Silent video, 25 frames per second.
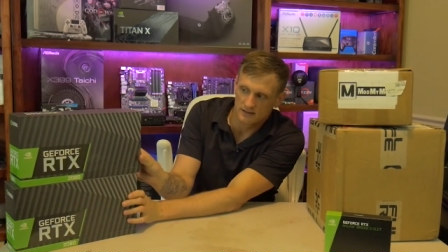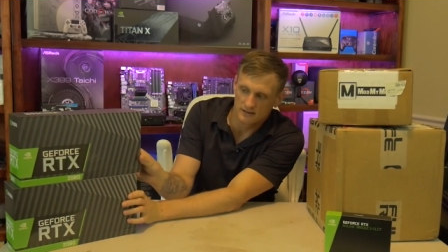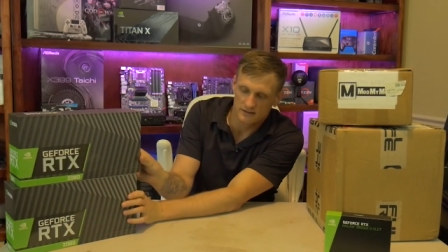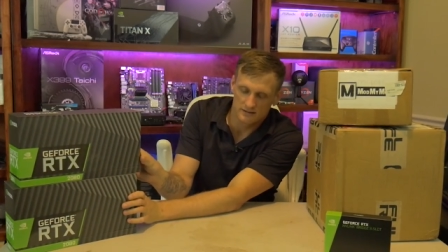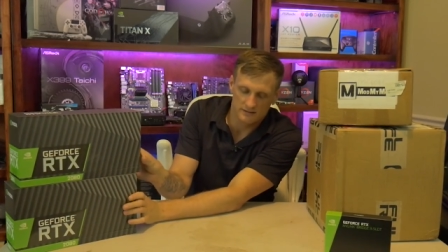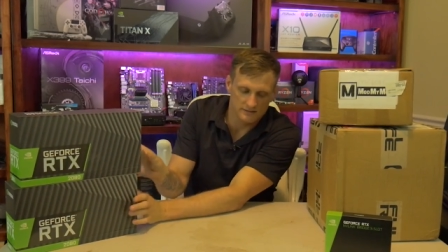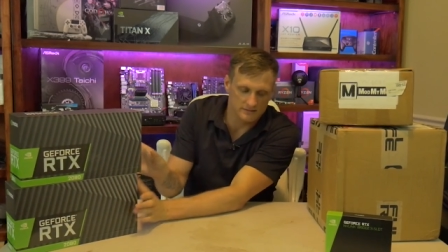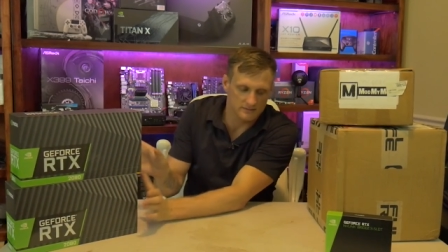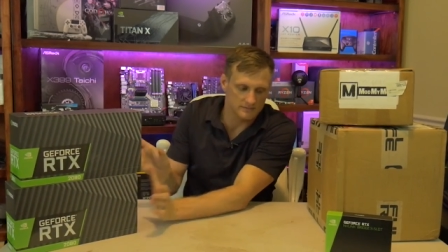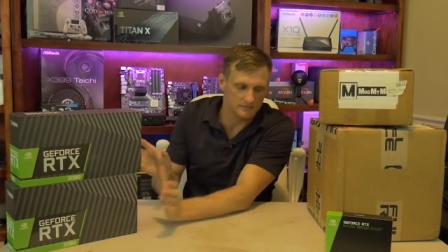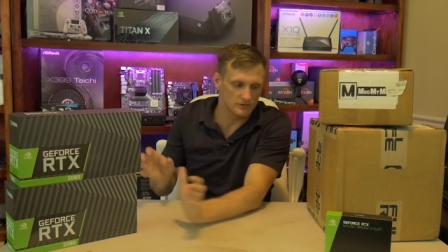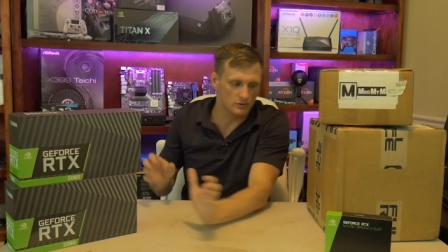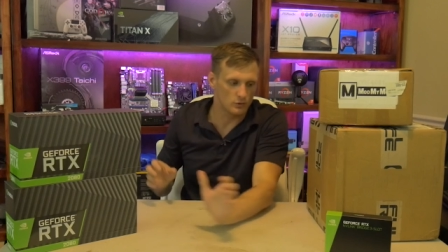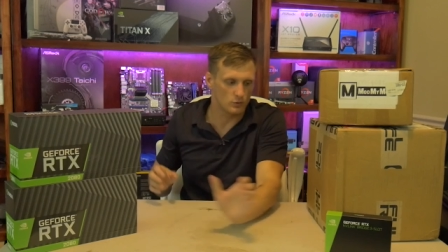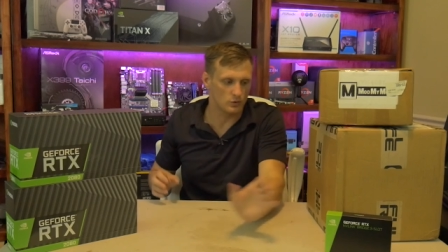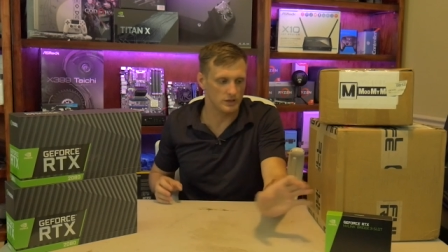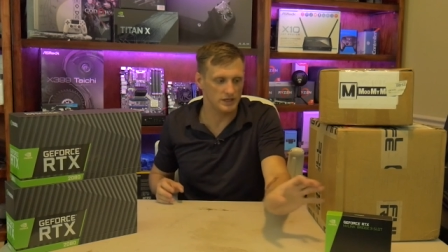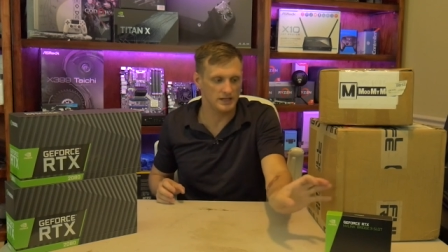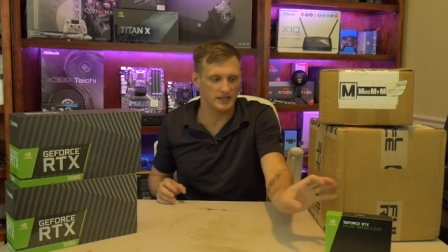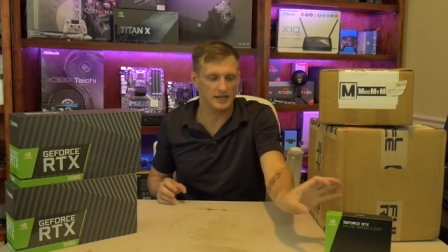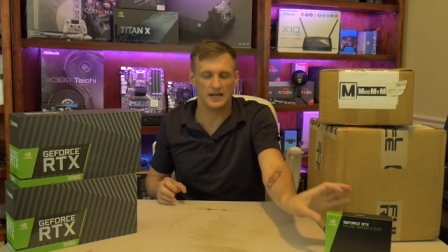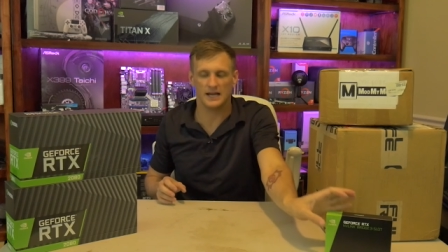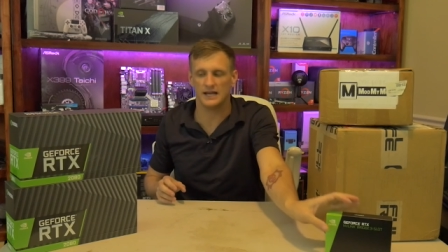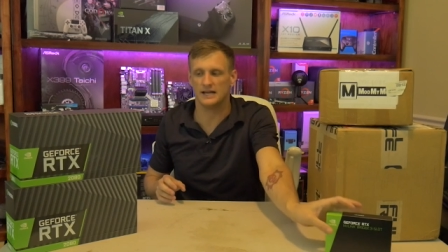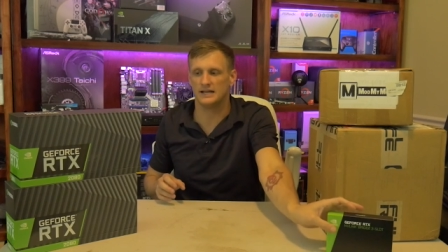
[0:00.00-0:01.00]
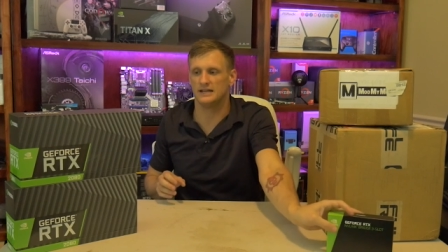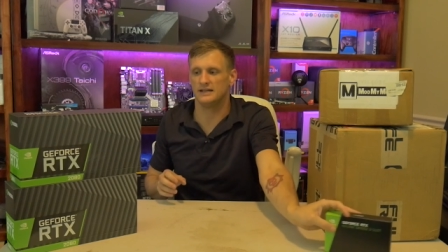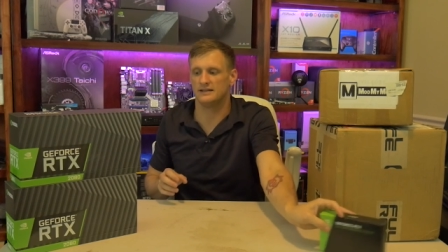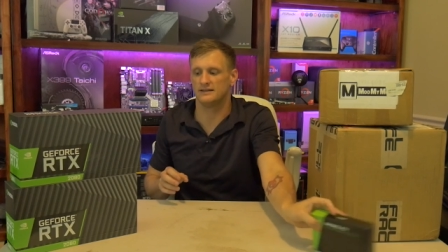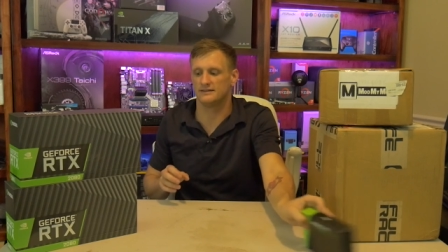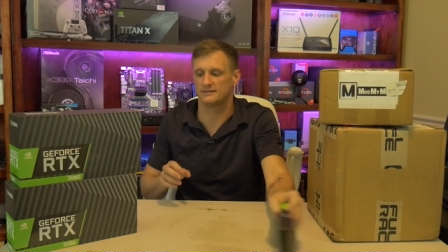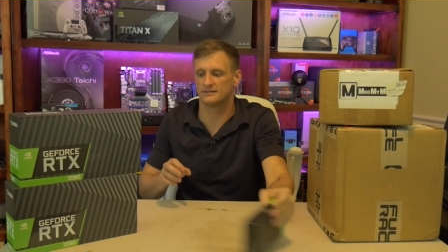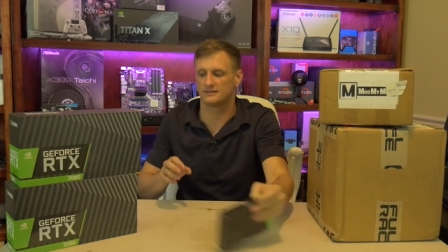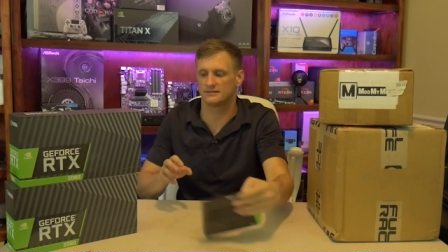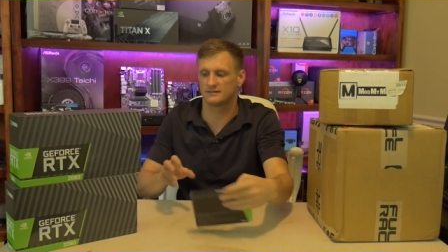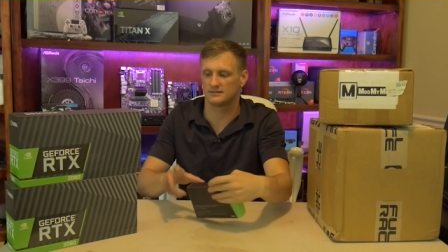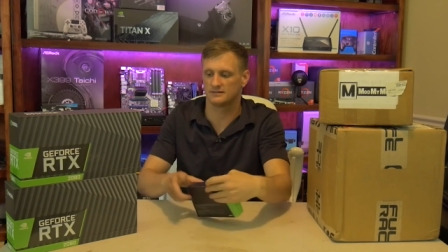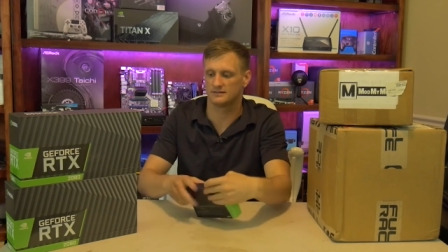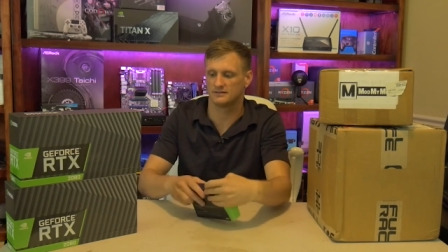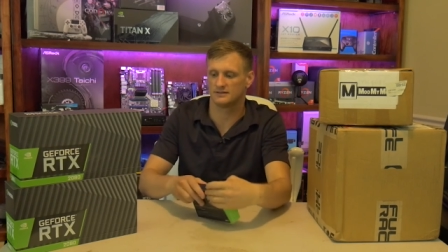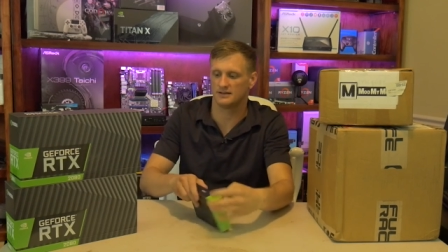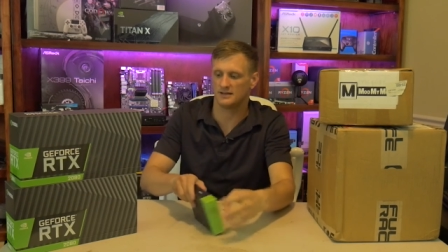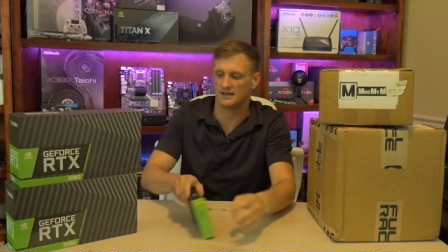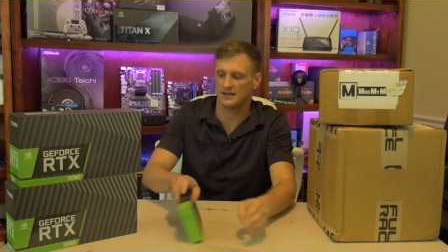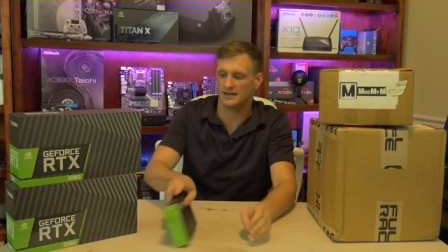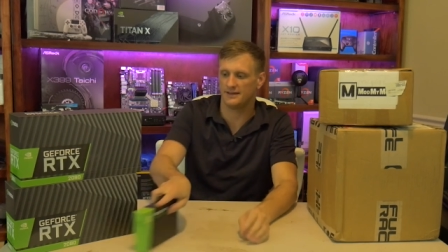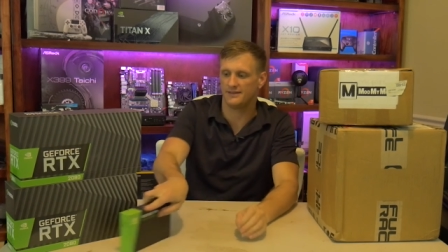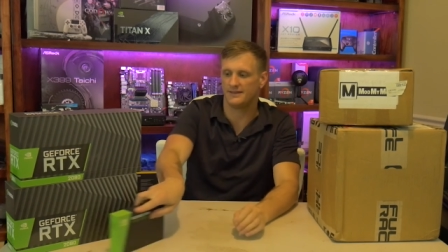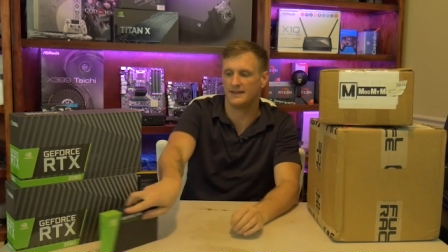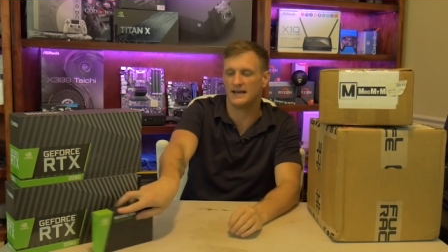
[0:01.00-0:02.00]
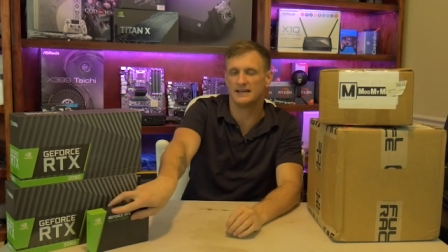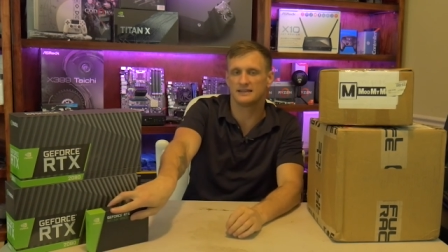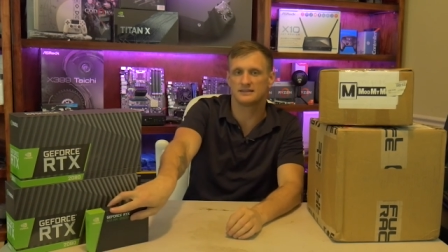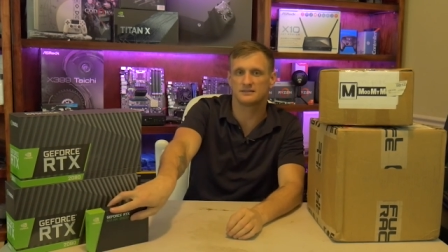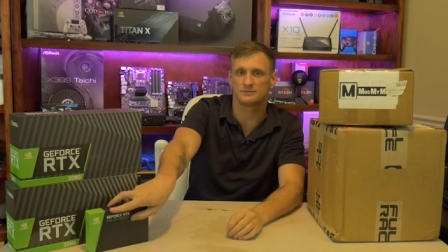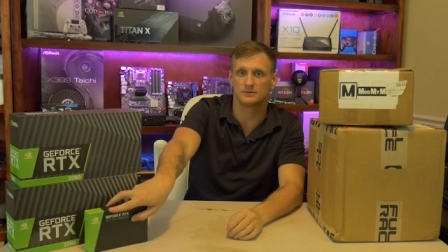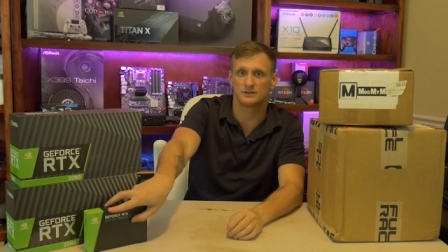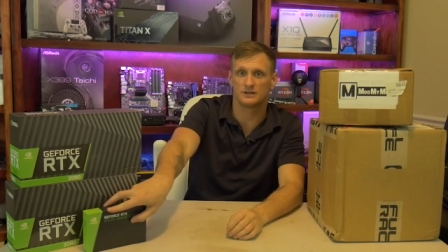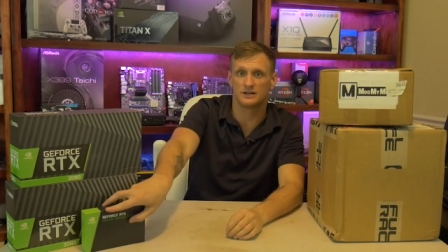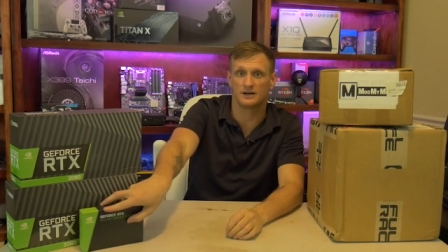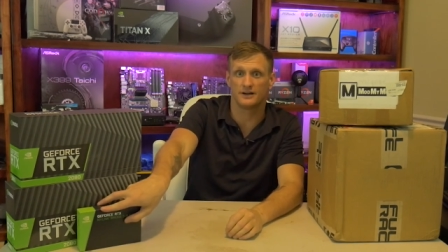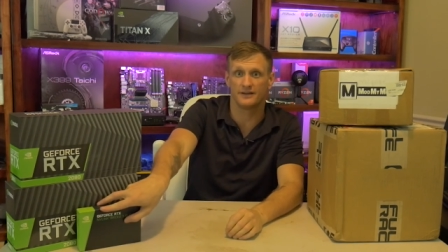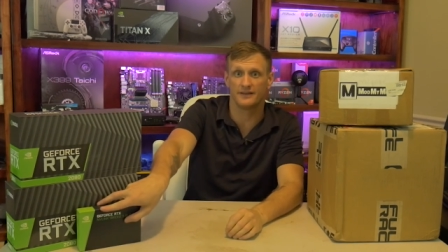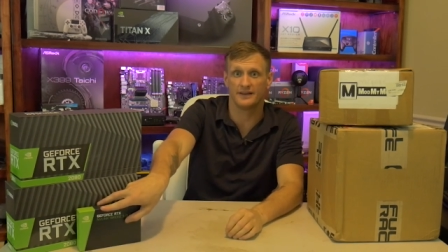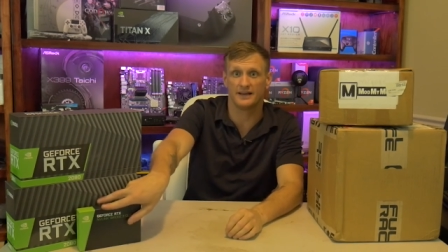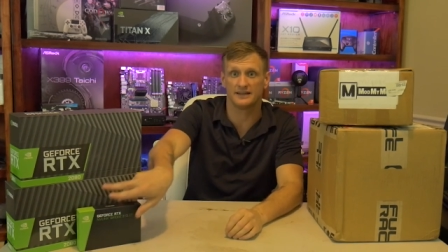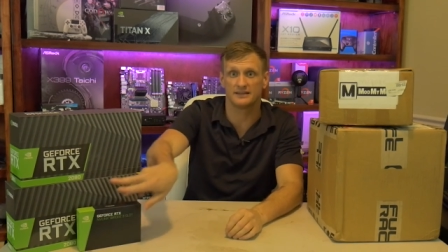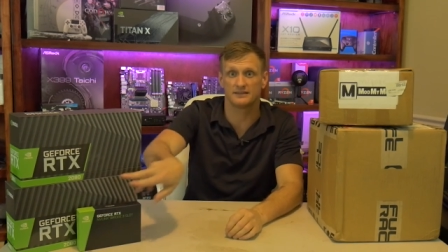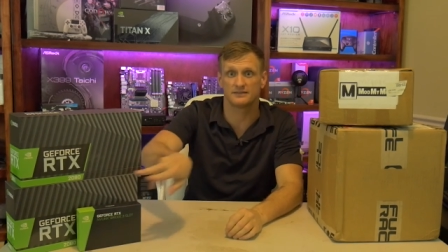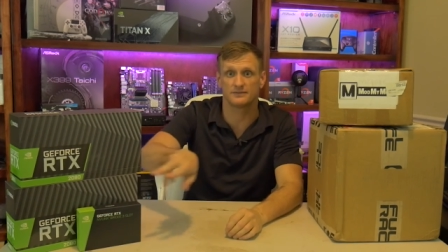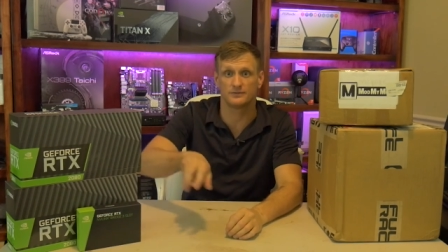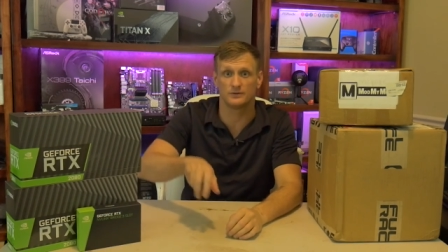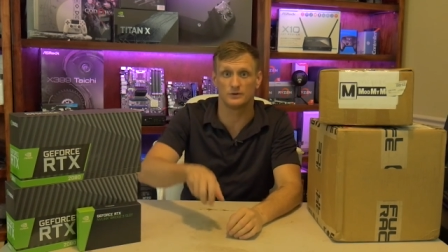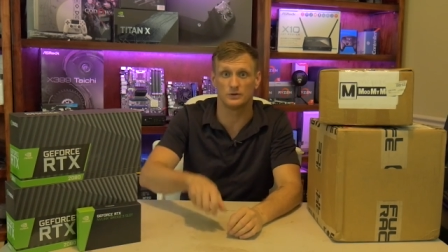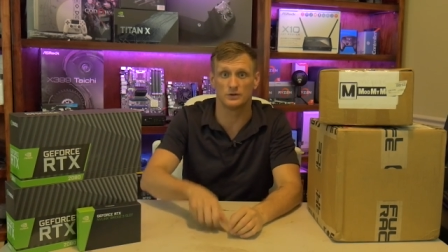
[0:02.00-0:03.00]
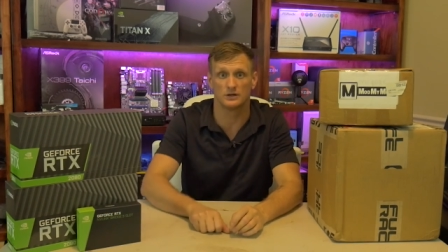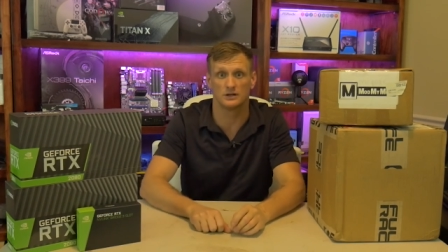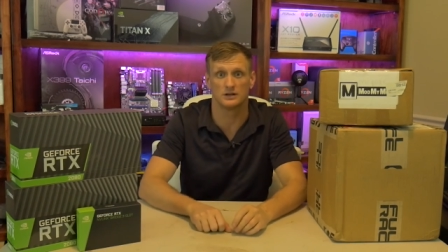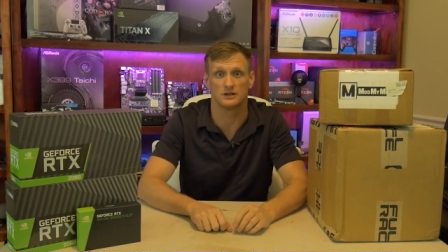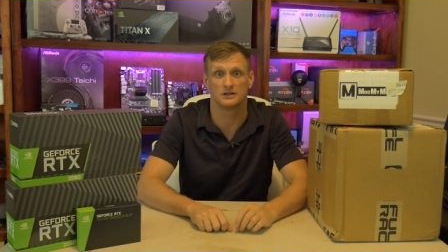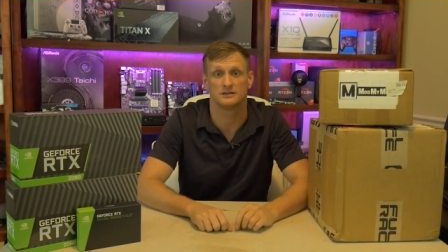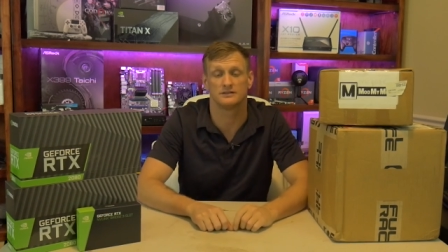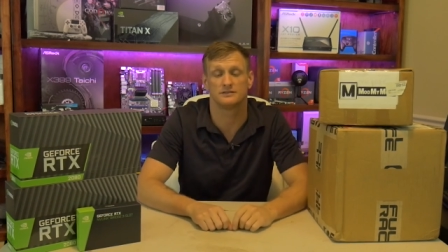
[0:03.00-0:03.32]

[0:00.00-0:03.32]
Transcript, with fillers: some 2080s, and that's what all that's for.